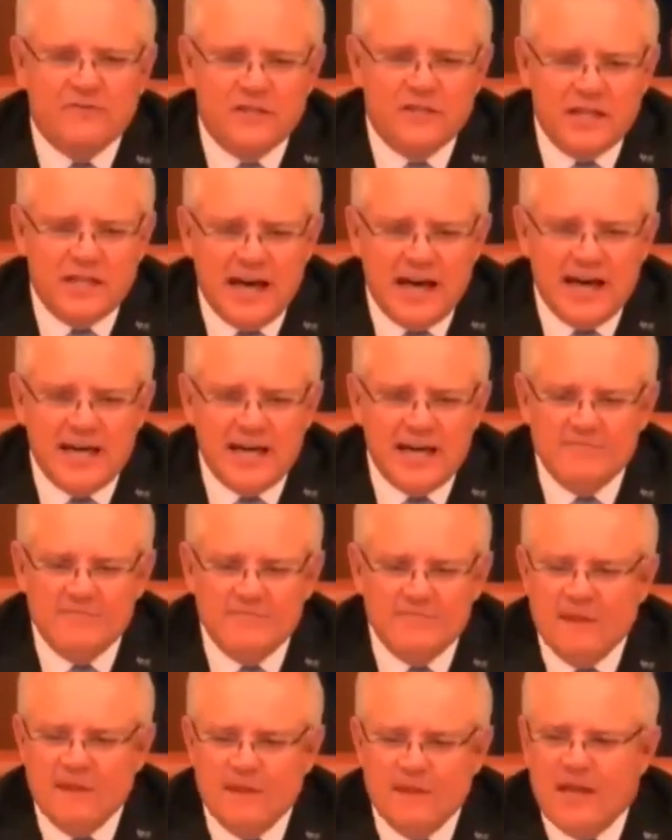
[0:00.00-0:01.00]
of today,
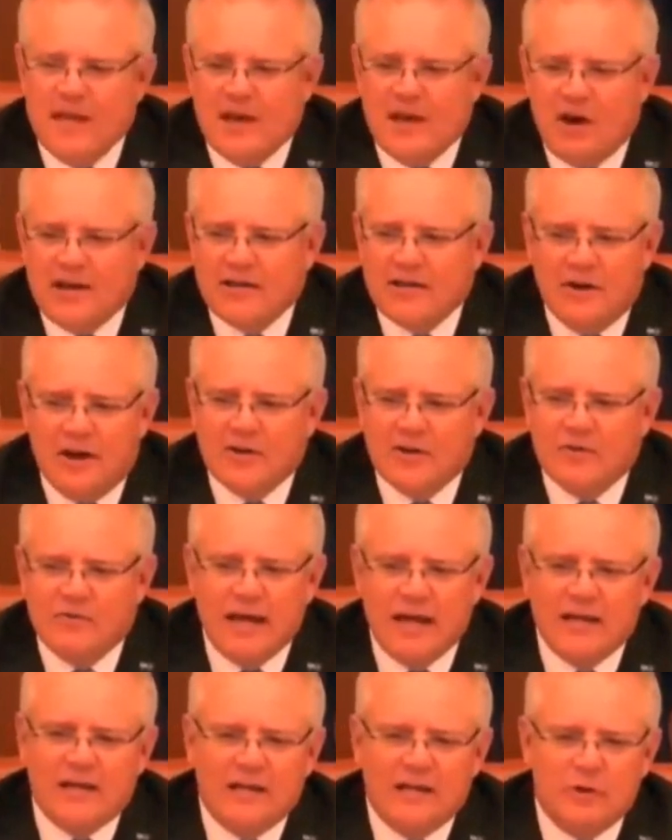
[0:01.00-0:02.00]
I
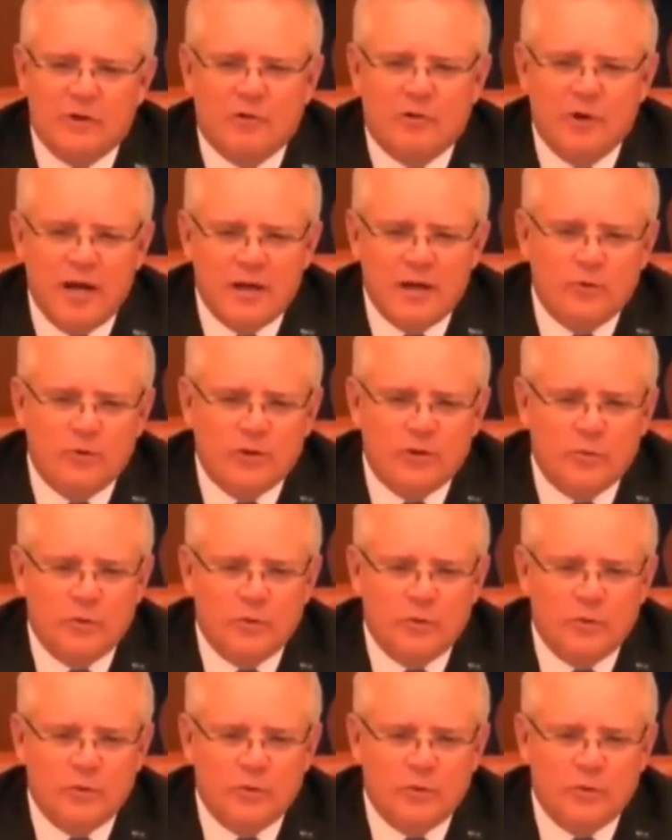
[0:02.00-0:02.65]
greatly regret